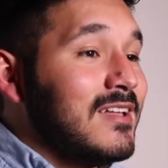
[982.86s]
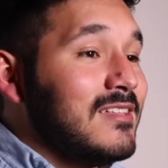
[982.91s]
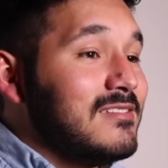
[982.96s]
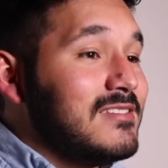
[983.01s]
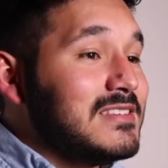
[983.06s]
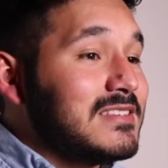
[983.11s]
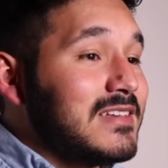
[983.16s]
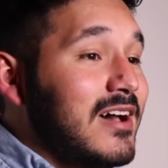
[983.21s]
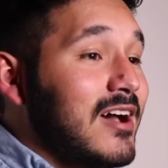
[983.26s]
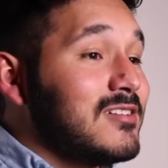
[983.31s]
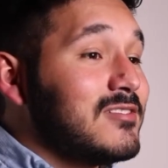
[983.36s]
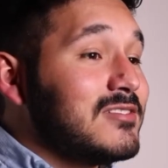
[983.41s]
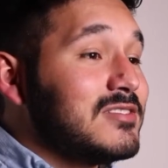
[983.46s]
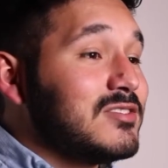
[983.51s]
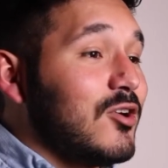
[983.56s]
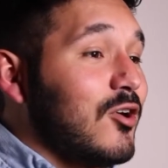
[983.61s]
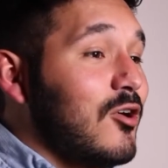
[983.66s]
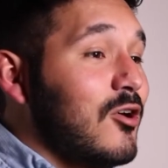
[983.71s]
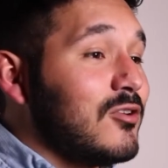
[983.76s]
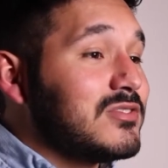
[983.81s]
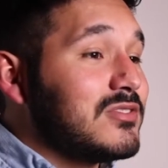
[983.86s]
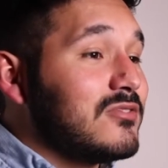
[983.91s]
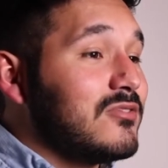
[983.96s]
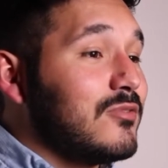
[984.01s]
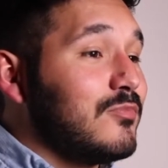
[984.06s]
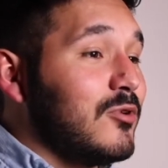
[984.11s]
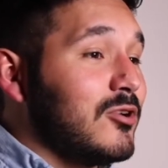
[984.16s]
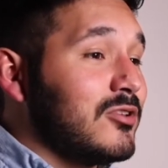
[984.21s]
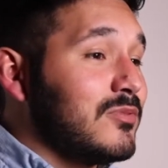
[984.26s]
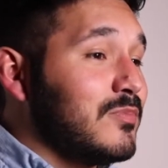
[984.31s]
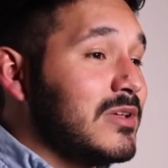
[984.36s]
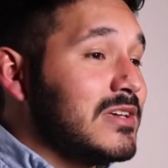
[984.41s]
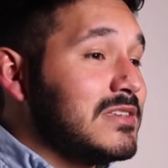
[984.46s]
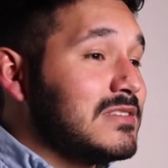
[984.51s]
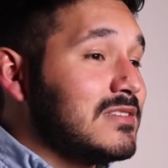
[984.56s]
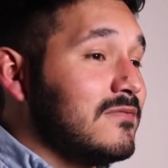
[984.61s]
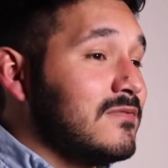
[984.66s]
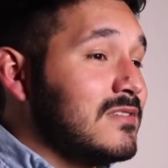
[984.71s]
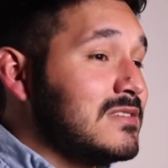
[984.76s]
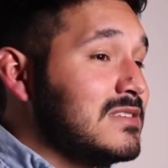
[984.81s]
These islands are also the
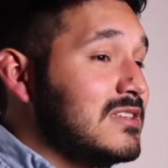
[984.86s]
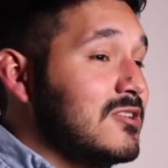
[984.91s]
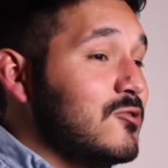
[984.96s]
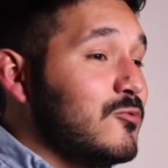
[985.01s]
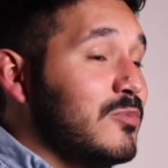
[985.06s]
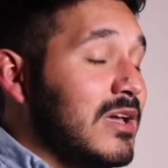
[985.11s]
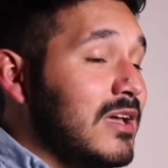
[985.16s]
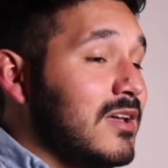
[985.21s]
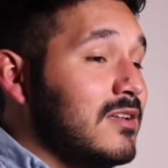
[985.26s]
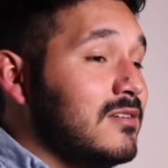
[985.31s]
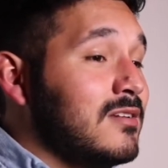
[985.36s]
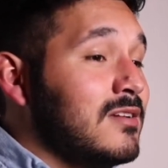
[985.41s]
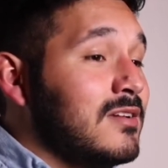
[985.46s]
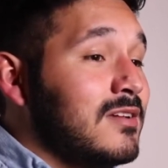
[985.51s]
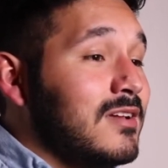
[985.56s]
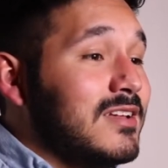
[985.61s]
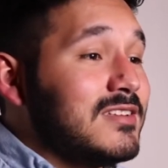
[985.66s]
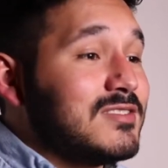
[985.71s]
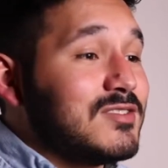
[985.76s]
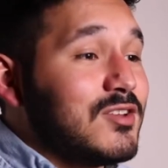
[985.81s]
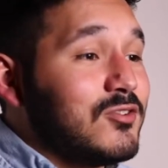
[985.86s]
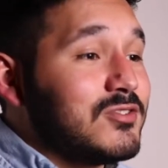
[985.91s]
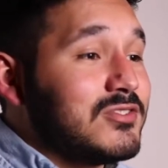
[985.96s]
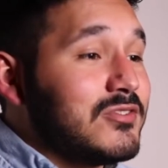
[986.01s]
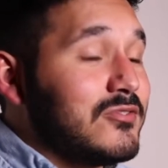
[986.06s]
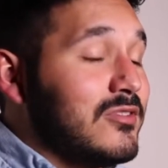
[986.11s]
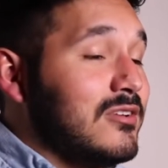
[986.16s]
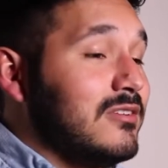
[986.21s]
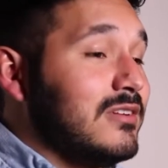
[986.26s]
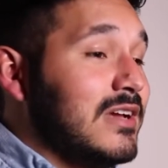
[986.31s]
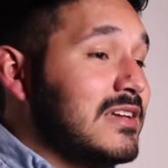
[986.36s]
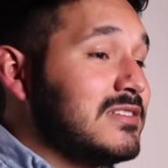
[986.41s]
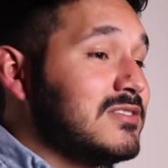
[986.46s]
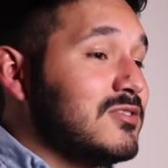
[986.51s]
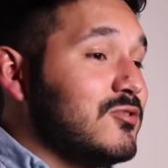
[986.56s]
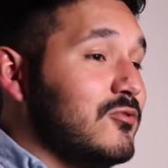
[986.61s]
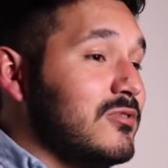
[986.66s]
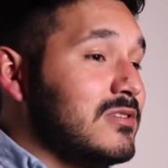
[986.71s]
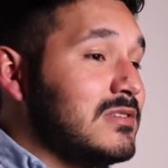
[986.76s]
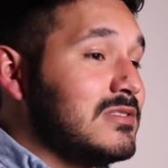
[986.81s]
birthplace of the steel pan, and it's also their
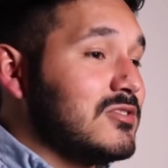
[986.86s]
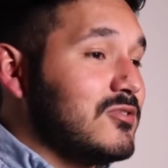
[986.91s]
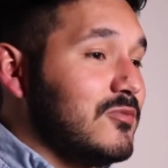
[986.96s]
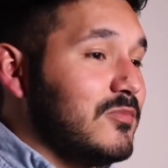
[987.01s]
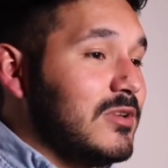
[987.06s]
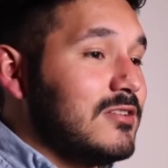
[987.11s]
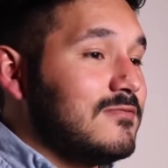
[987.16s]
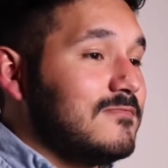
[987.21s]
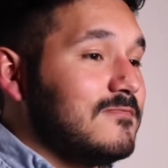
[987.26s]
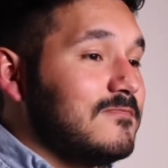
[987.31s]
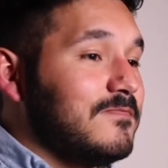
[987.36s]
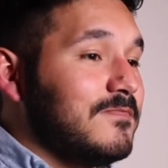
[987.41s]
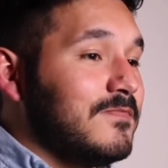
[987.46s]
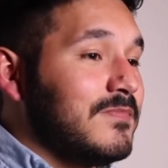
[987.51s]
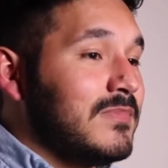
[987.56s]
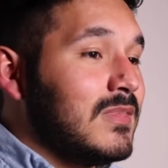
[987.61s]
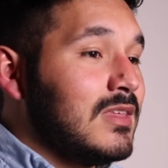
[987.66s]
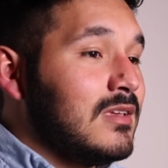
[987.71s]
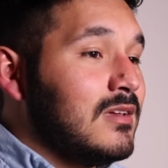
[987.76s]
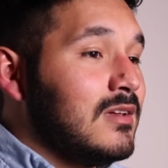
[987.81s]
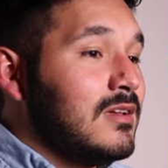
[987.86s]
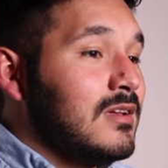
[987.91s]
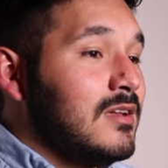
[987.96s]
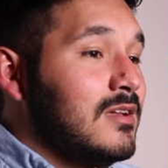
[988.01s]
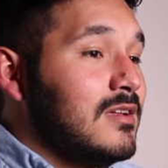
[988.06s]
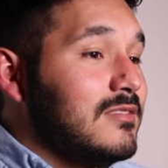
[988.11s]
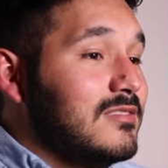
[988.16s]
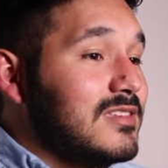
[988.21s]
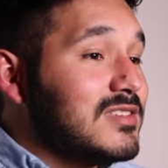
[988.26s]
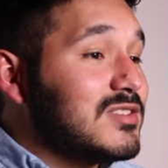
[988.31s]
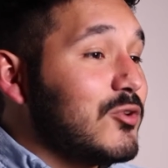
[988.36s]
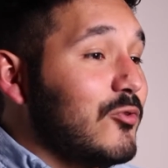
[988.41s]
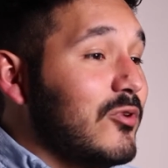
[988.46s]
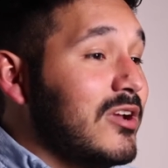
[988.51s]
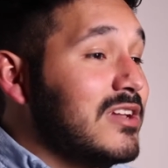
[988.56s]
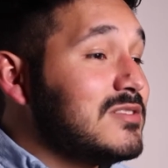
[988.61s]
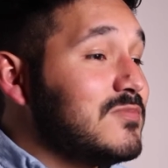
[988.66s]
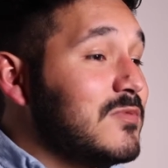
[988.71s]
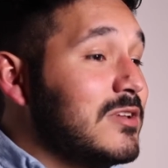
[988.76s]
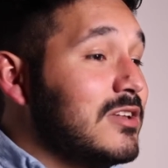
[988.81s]
national instrument. This
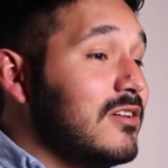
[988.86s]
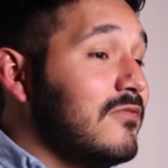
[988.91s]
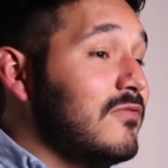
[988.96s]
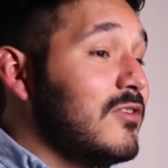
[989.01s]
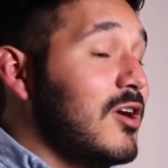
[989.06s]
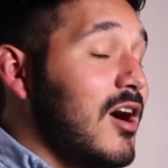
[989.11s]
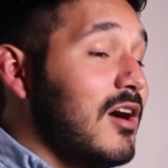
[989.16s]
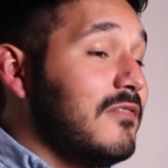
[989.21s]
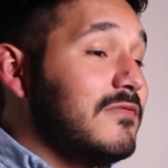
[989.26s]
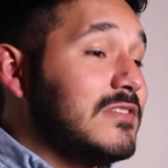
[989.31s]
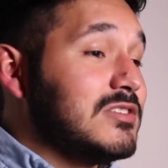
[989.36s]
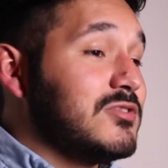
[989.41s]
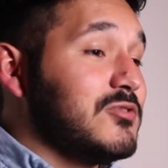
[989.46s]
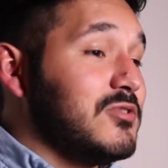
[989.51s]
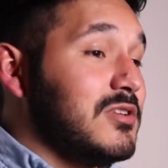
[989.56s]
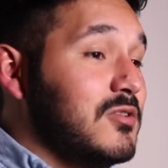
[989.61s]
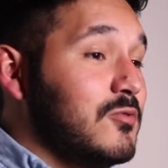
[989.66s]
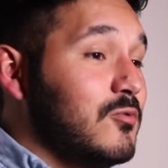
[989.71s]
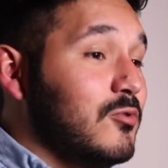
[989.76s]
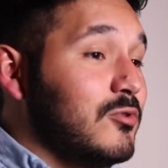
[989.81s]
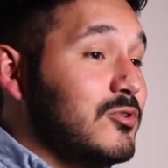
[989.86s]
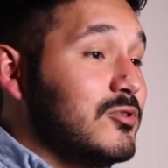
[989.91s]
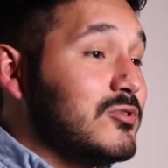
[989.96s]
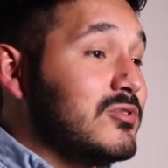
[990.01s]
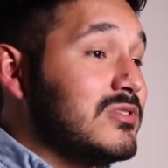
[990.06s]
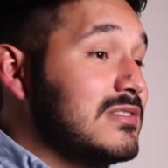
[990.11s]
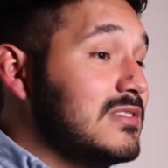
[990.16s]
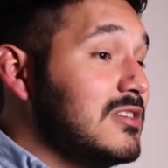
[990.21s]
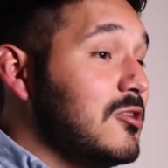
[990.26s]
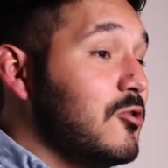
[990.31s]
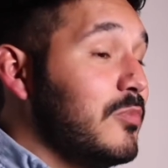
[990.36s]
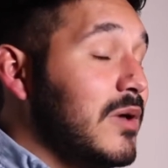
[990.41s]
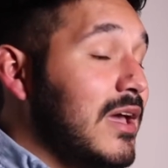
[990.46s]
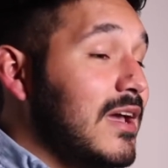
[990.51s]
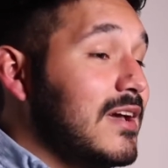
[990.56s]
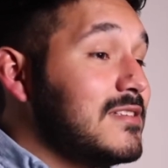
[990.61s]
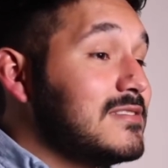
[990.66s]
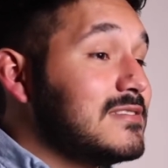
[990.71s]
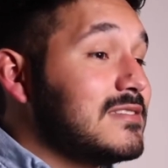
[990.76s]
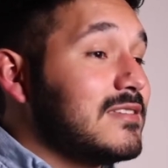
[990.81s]
arrangement of Coffee Street will use steel
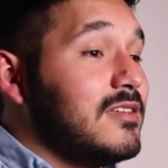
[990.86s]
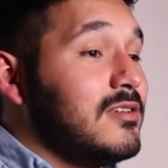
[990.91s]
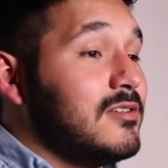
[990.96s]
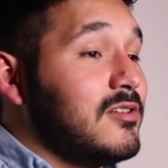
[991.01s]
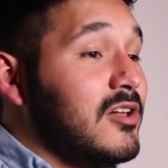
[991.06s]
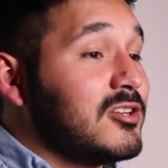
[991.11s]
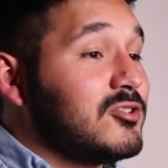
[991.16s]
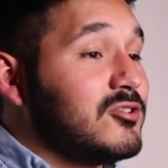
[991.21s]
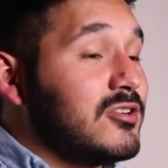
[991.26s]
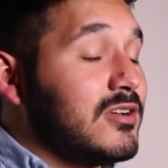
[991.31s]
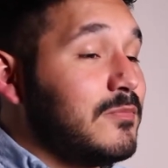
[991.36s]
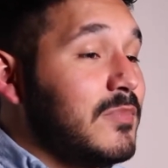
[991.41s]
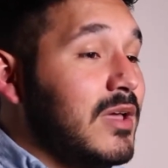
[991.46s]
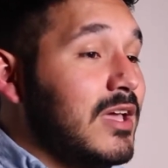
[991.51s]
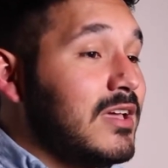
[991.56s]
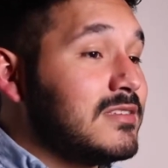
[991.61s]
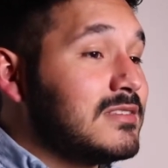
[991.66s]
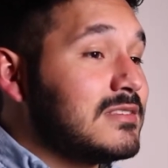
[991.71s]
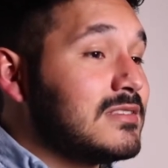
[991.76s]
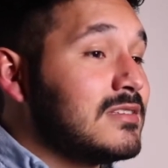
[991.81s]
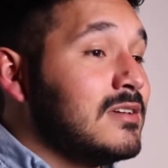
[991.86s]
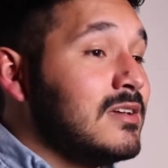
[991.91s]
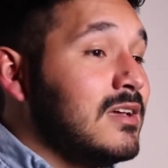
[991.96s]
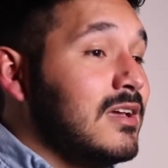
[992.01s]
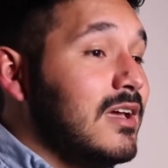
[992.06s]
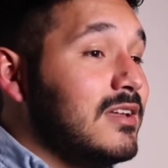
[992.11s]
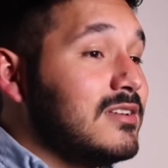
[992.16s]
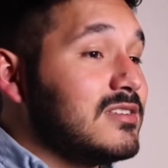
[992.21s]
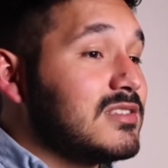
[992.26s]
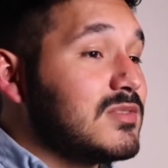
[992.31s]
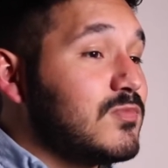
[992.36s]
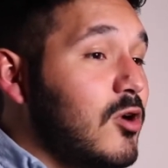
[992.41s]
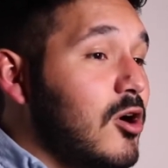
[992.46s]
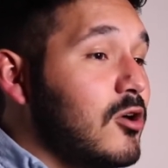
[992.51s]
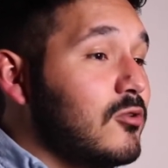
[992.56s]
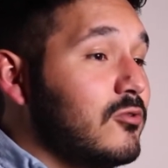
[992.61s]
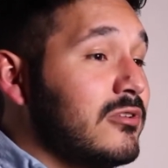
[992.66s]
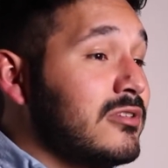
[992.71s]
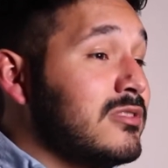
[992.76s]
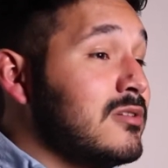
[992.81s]
pans, an electric bass, and a
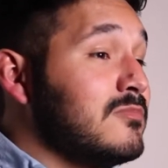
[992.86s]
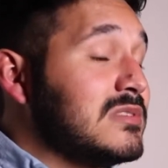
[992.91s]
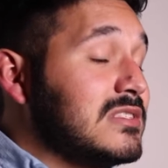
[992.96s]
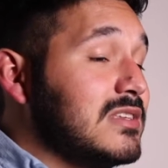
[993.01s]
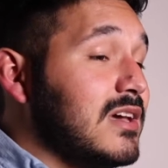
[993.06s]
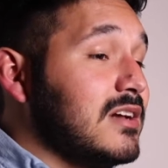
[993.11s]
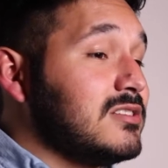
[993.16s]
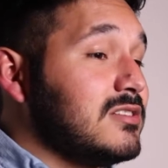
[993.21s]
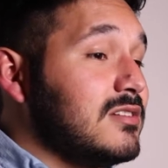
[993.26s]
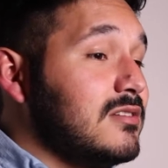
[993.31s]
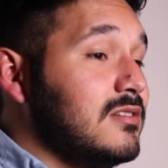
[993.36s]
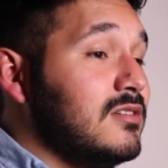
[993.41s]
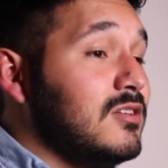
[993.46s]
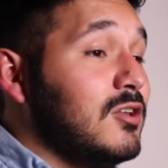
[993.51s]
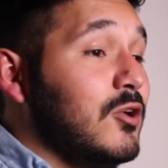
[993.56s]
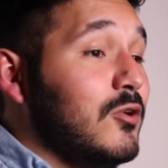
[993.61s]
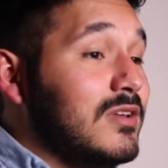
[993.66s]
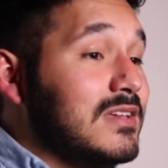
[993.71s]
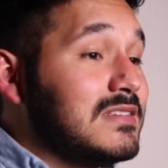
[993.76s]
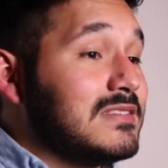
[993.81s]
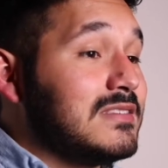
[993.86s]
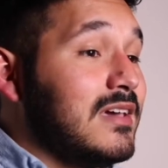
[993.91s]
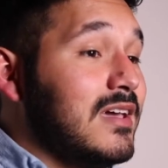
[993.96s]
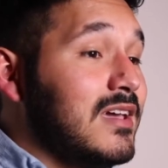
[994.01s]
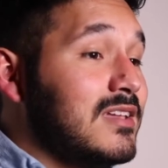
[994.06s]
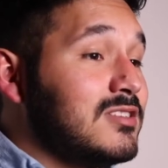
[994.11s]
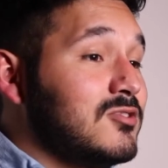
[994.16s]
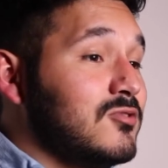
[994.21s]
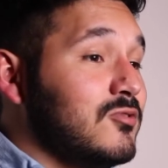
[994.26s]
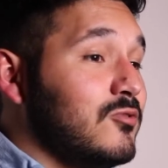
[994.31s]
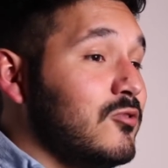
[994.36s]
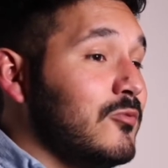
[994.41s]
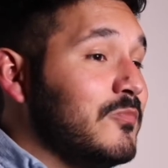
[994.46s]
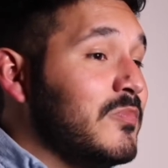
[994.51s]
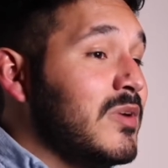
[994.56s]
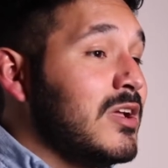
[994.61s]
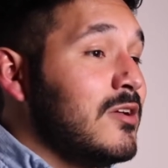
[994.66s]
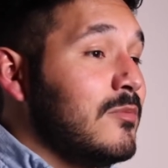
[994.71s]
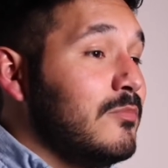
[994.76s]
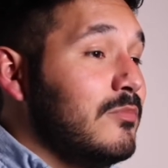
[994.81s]
small rhythm section known as the engine
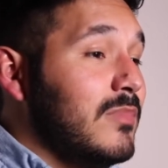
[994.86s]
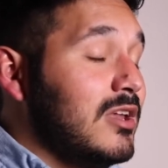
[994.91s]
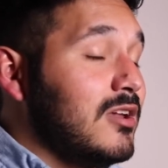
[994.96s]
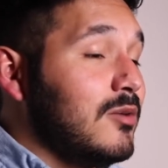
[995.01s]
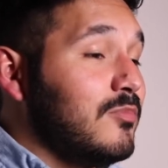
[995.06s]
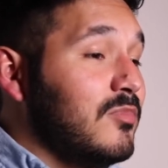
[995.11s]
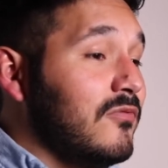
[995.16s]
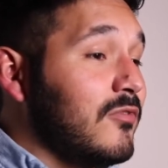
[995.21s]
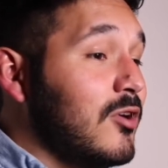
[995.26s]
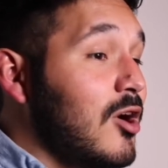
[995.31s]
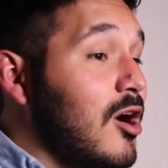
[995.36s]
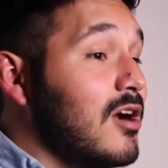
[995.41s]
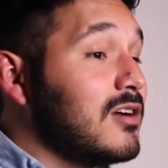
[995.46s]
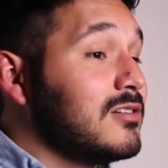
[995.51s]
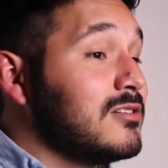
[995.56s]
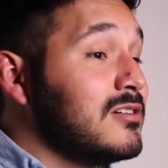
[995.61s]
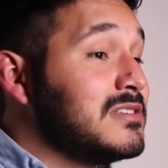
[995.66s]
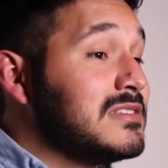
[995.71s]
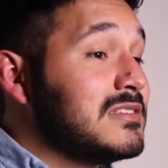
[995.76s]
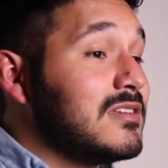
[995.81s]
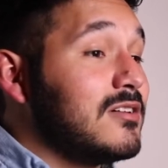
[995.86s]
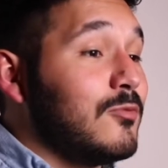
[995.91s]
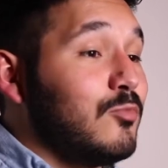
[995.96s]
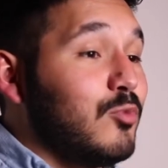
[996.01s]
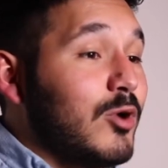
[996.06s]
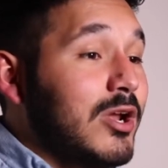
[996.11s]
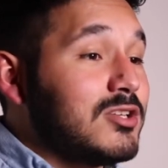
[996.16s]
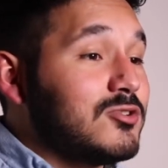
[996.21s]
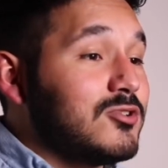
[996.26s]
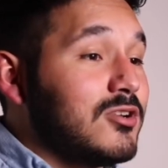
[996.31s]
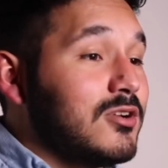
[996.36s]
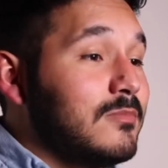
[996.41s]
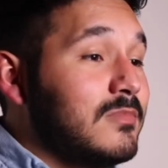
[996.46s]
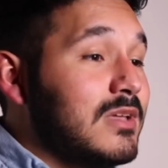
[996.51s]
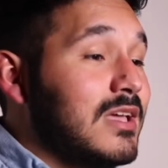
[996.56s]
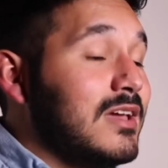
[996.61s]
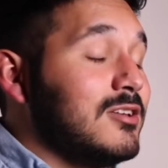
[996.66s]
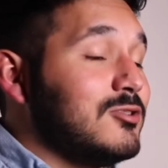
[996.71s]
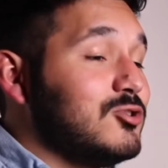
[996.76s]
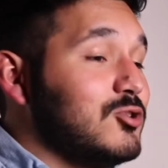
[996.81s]
room, made up of congas, a break
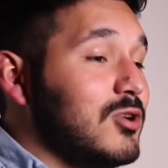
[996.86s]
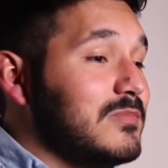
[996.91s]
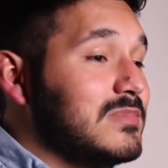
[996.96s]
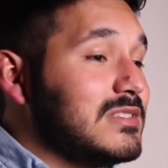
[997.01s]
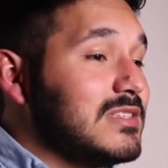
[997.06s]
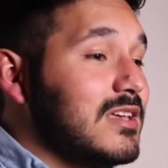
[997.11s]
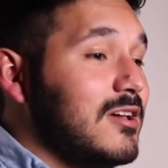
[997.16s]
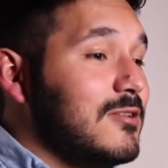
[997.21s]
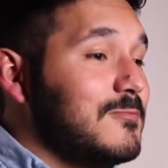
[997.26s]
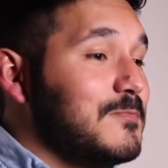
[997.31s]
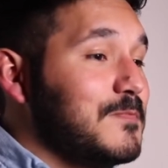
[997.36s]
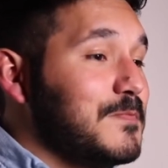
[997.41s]
drum, and a drum set.